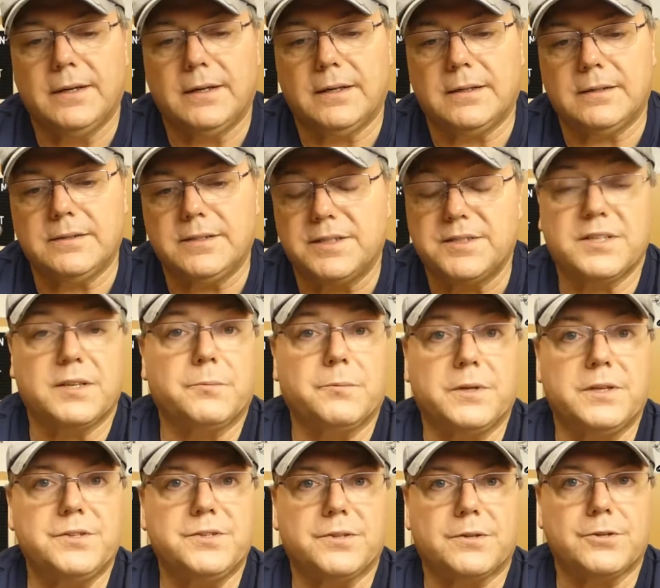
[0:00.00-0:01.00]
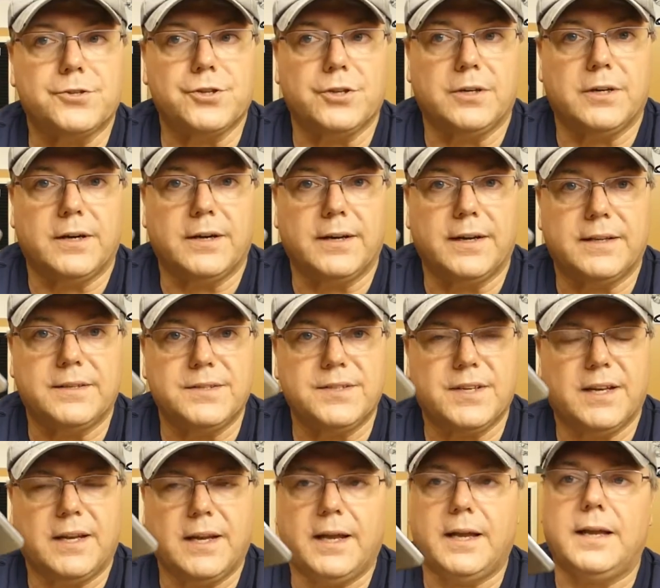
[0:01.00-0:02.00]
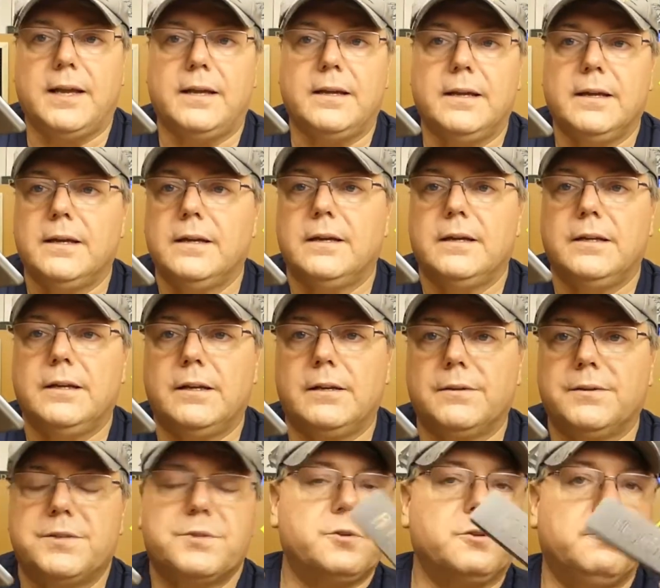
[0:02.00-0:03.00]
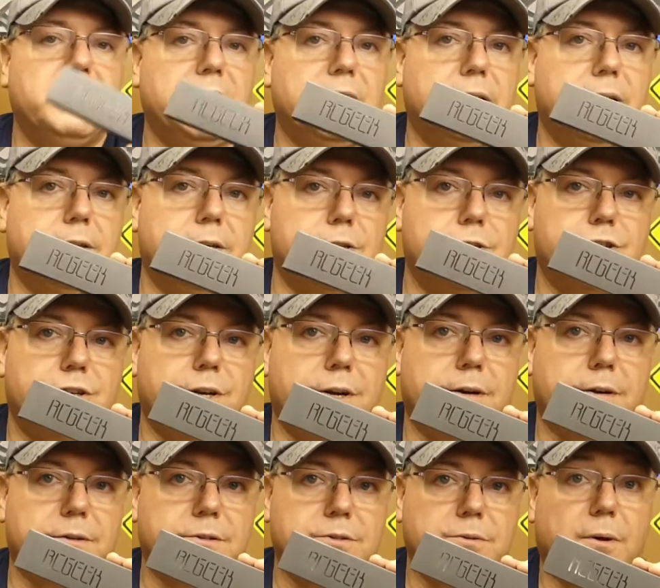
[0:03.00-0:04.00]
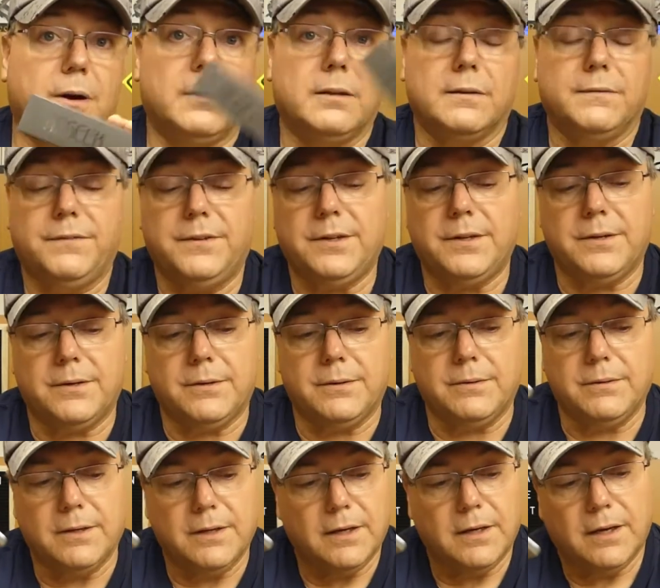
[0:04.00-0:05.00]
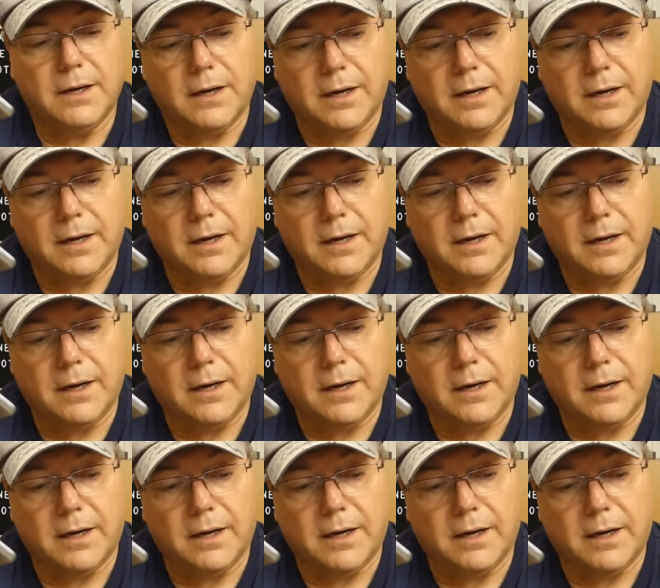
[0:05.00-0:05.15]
did some research on, and said, hey, this would be good to share to all of you who